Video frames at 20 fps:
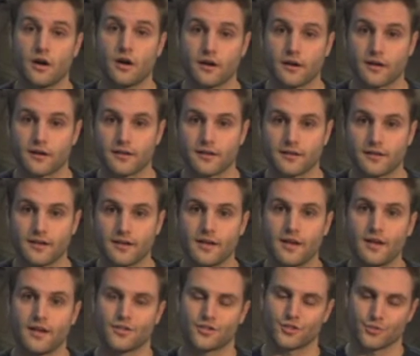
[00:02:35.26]
car?
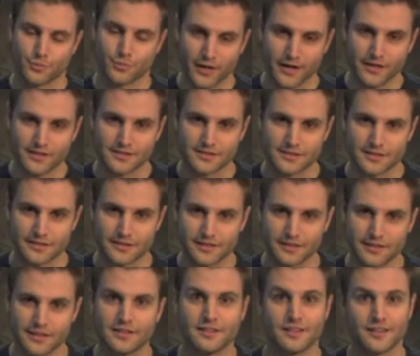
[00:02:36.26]

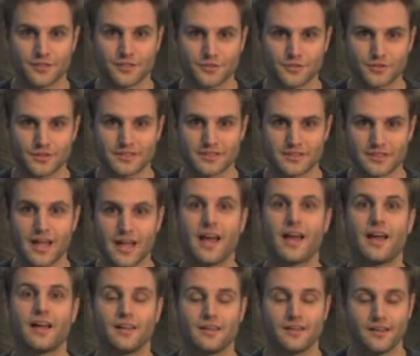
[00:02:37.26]
Surprisingly, the answer is
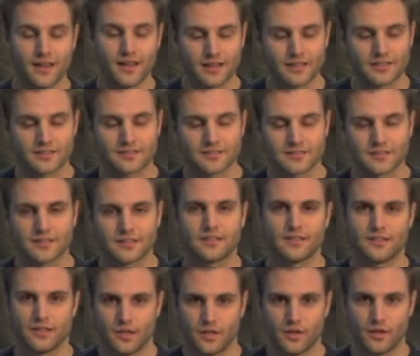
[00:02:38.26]
yes.
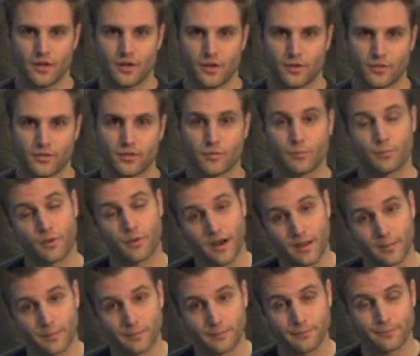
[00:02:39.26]
The
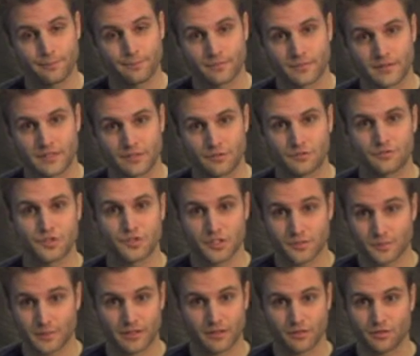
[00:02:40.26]
problem, you've just
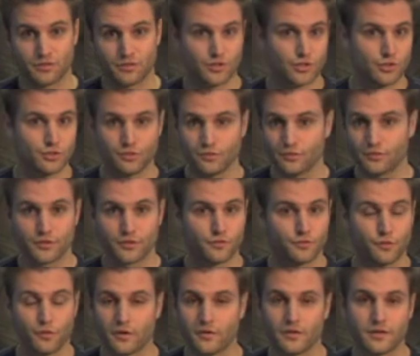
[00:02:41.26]
spent two hundred dollars to
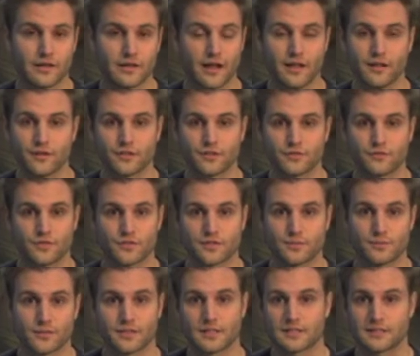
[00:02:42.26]
four hundred dollars for
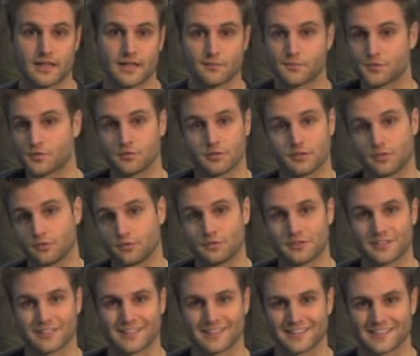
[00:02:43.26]
something that's absolutely
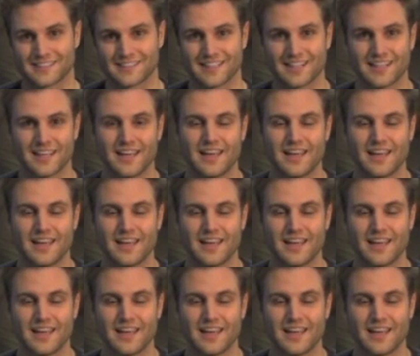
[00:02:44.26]
useless.